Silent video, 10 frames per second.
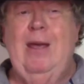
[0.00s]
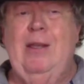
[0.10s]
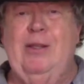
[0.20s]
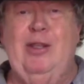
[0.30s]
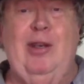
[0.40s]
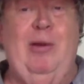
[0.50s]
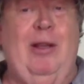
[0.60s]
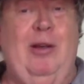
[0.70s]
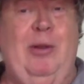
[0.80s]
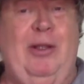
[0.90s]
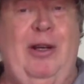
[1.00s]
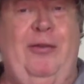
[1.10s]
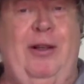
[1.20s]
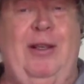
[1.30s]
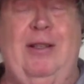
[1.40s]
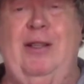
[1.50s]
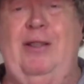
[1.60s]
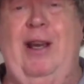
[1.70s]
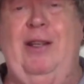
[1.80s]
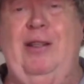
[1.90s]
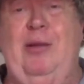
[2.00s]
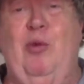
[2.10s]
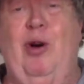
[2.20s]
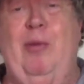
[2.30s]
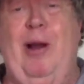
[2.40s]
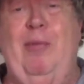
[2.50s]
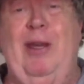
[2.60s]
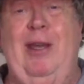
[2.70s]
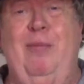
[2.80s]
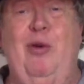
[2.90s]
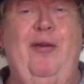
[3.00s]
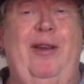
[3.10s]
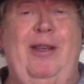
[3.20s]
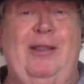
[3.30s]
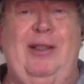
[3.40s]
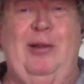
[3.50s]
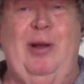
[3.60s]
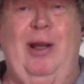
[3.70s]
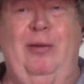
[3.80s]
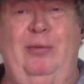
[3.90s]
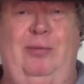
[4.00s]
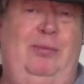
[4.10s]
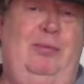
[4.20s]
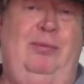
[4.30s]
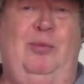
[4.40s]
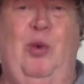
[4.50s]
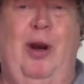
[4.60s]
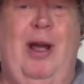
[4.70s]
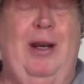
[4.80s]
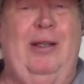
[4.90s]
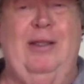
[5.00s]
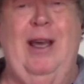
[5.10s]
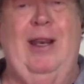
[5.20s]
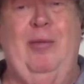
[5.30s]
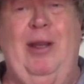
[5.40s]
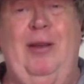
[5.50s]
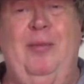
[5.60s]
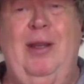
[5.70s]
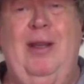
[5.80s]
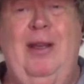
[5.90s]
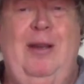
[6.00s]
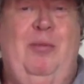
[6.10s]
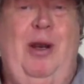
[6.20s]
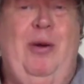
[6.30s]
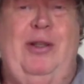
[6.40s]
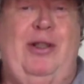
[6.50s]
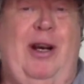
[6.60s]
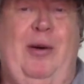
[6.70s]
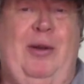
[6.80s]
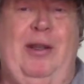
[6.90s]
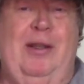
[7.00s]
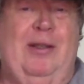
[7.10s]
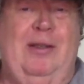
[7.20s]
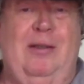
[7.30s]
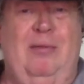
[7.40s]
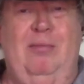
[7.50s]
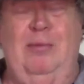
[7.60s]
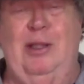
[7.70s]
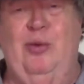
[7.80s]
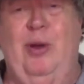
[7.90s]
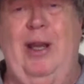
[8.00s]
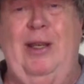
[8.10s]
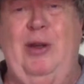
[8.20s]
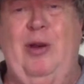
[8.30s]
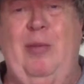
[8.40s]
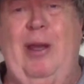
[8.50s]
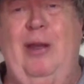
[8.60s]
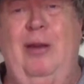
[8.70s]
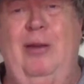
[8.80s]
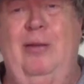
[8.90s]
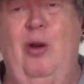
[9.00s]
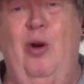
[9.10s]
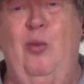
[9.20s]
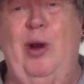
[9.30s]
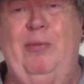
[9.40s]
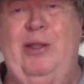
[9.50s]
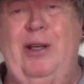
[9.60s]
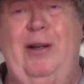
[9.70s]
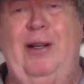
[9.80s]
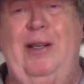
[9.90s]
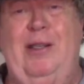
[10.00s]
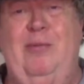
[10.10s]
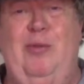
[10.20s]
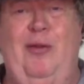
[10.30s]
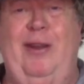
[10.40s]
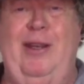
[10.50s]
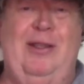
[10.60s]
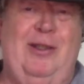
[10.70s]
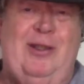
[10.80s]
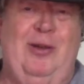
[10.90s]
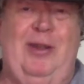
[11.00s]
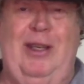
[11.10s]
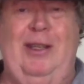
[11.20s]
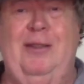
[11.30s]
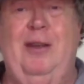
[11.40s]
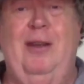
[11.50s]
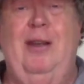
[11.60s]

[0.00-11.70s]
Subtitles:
This is going to be a little bit different because it's actually more about making movies than about what went on inside of me. But I wanted to share it with you because it's what I do. I make home web series and movies and shoot these.